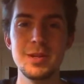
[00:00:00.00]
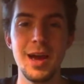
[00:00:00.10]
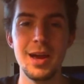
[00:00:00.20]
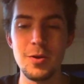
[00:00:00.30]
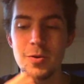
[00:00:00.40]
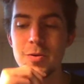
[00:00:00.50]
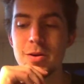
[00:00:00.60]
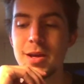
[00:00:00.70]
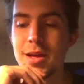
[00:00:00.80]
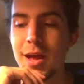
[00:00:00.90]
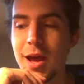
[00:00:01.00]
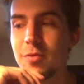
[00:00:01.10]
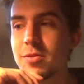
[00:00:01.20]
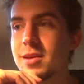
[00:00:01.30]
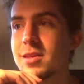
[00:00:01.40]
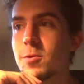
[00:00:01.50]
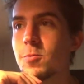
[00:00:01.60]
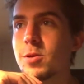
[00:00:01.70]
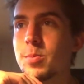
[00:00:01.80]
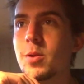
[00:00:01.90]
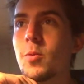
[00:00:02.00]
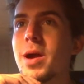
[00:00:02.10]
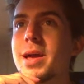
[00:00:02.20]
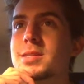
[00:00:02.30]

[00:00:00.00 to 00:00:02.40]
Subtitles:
I don't think there would have been a way